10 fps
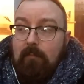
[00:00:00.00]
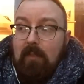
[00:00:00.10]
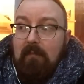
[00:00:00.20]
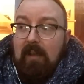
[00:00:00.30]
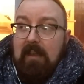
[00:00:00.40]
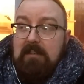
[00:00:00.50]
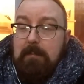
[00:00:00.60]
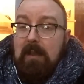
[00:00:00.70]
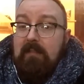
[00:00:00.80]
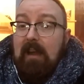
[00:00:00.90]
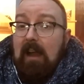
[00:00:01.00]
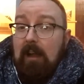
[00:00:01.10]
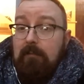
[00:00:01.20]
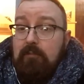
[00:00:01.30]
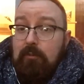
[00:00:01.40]
that it's a bit of a
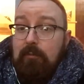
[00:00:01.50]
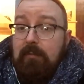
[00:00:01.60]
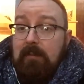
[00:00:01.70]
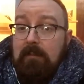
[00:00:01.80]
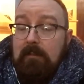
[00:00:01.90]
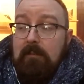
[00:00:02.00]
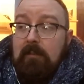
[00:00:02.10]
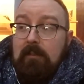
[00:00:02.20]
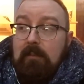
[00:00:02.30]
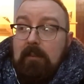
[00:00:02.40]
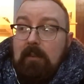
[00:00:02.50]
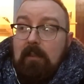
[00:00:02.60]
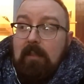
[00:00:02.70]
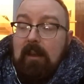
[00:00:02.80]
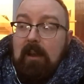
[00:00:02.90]
half truth
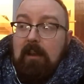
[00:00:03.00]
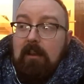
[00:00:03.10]
that